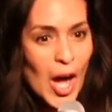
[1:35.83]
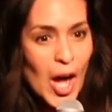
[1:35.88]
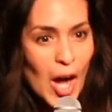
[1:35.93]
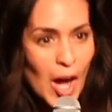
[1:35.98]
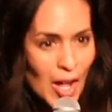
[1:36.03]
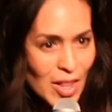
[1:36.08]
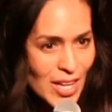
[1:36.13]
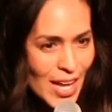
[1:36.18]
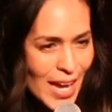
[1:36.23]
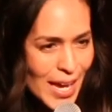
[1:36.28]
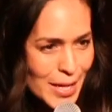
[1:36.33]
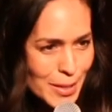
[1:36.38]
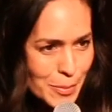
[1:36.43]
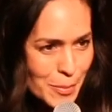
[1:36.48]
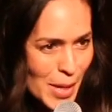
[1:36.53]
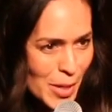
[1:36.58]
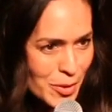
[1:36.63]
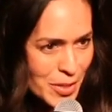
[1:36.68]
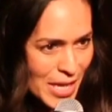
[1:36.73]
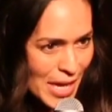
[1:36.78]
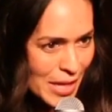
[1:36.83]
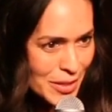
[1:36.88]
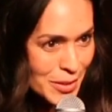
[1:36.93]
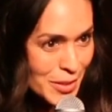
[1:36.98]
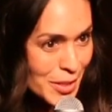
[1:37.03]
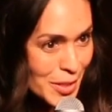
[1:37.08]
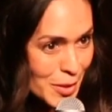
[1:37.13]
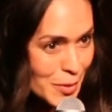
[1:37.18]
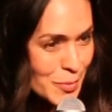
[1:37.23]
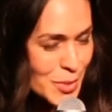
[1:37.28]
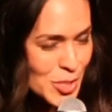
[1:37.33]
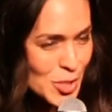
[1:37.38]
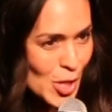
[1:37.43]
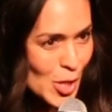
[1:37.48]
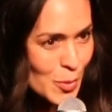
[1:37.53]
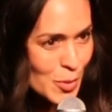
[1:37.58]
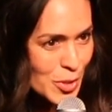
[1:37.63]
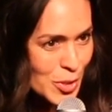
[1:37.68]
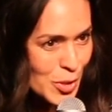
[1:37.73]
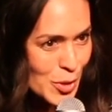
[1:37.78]
I'll hike Mount
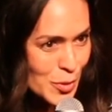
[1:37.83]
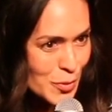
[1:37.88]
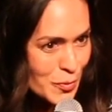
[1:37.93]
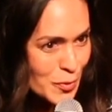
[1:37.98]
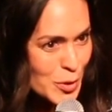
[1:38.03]
Kilimanjaro with you.